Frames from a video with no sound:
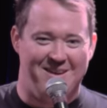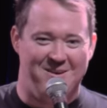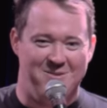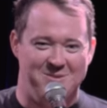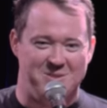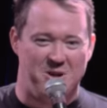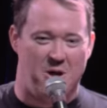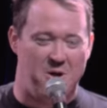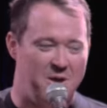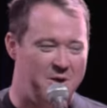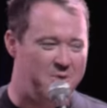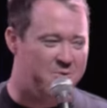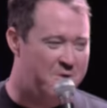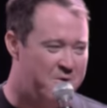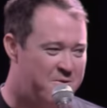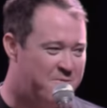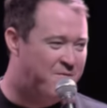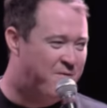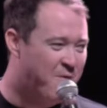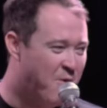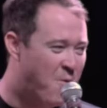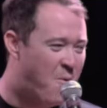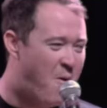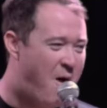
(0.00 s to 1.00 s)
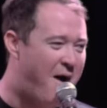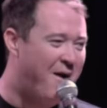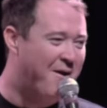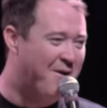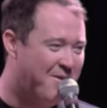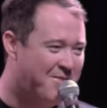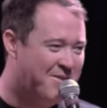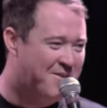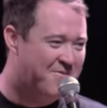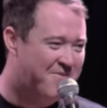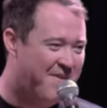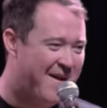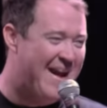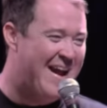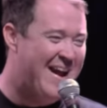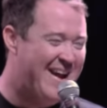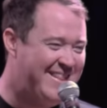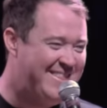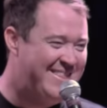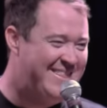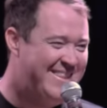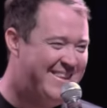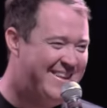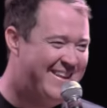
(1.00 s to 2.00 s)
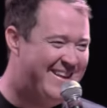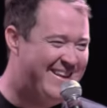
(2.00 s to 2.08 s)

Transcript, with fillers: There's only room for one on the van.